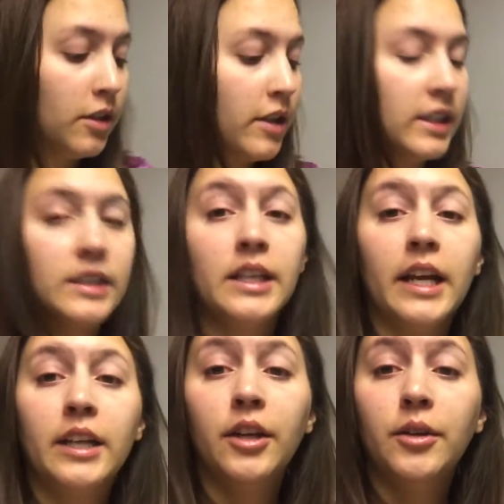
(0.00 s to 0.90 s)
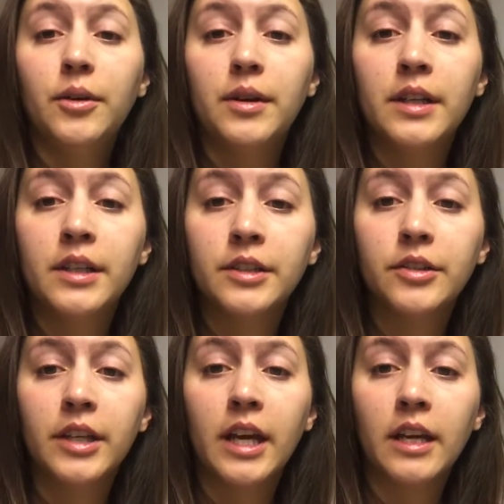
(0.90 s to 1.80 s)
So this is day 2,
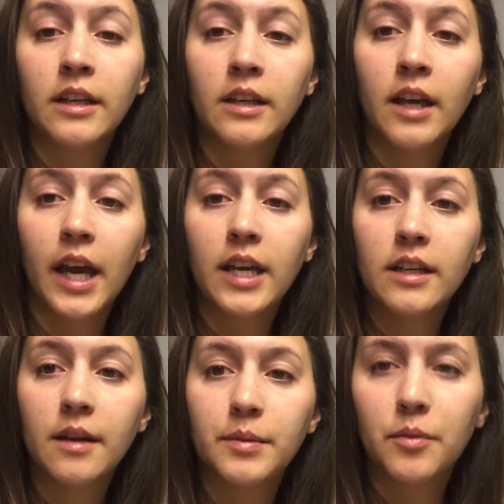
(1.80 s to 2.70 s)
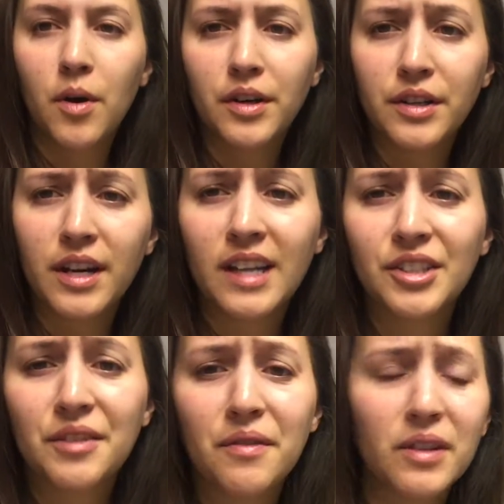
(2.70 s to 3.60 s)
drinking 8 cups of water.
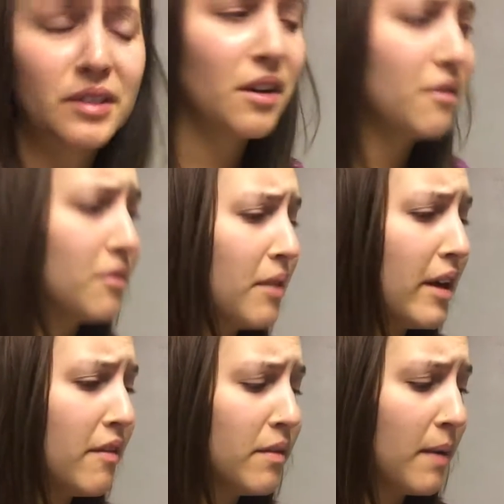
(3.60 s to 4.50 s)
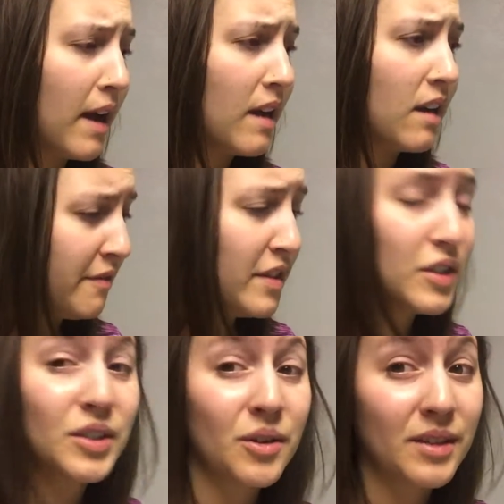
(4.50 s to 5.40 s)
Actually, first off, right off the bat, I feel
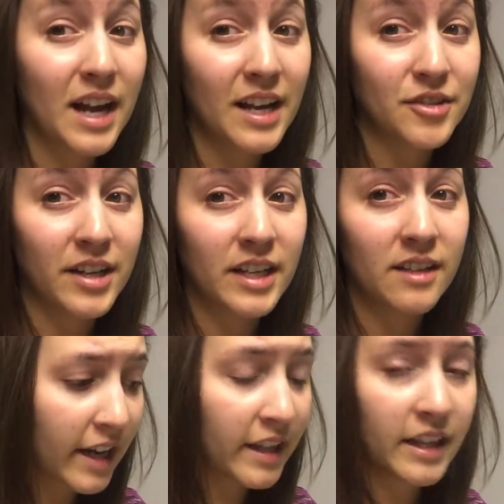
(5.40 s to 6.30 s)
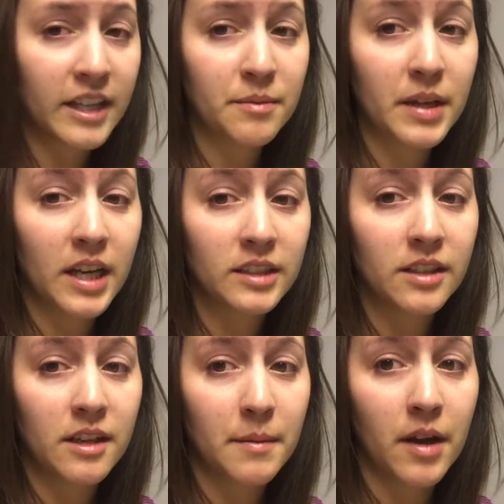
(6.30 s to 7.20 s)
so dehydrated, and I think it's because
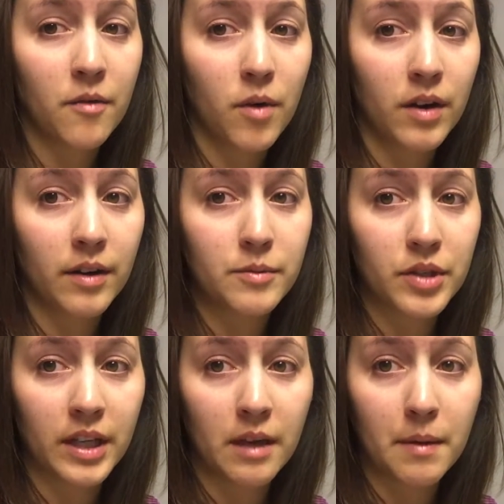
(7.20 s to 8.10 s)
of the amount of water I'm drinking.